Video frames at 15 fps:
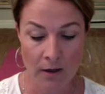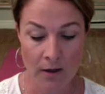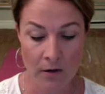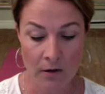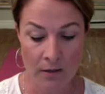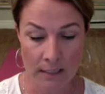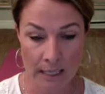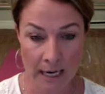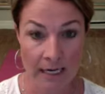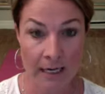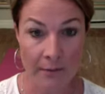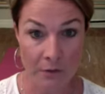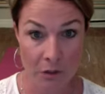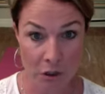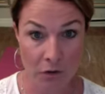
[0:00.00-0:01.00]
sign
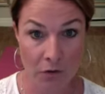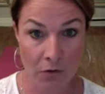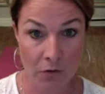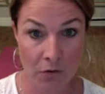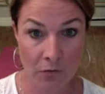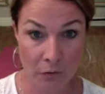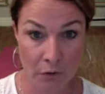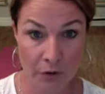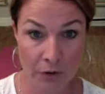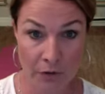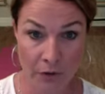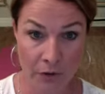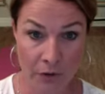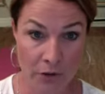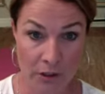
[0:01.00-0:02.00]
up 2 to 4
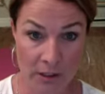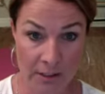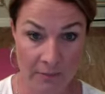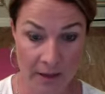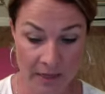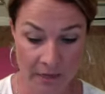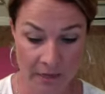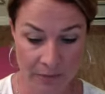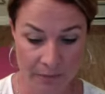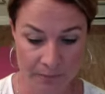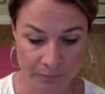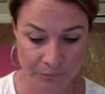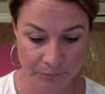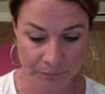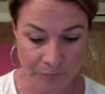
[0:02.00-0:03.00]
new coaches a month.
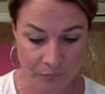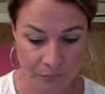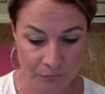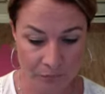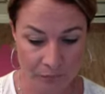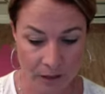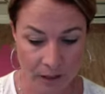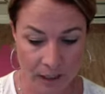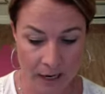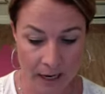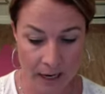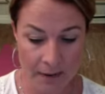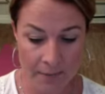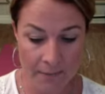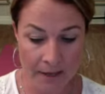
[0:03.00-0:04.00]

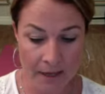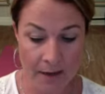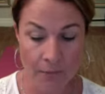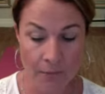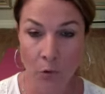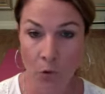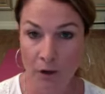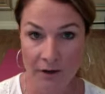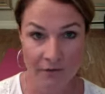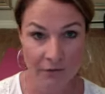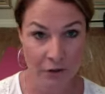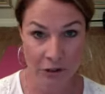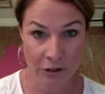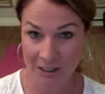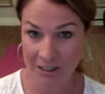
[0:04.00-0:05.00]
And more if
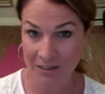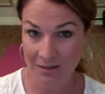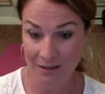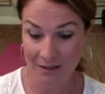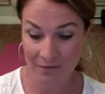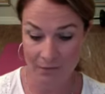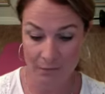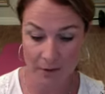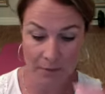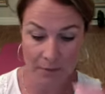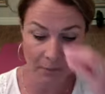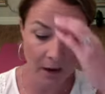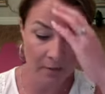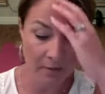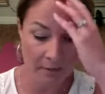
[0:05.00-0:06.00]
you're
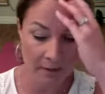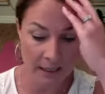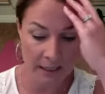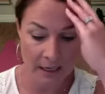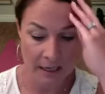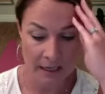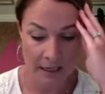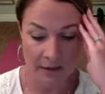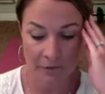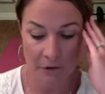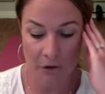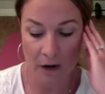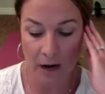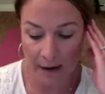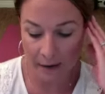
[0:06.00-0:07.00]
if
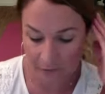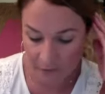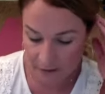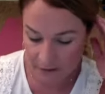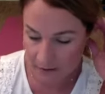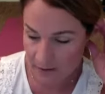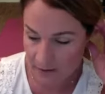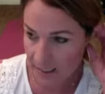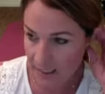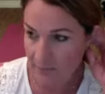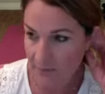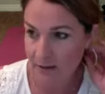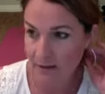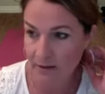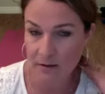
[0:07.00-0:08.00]
you're higher than
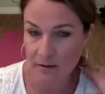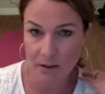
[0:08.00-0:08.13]
diamond,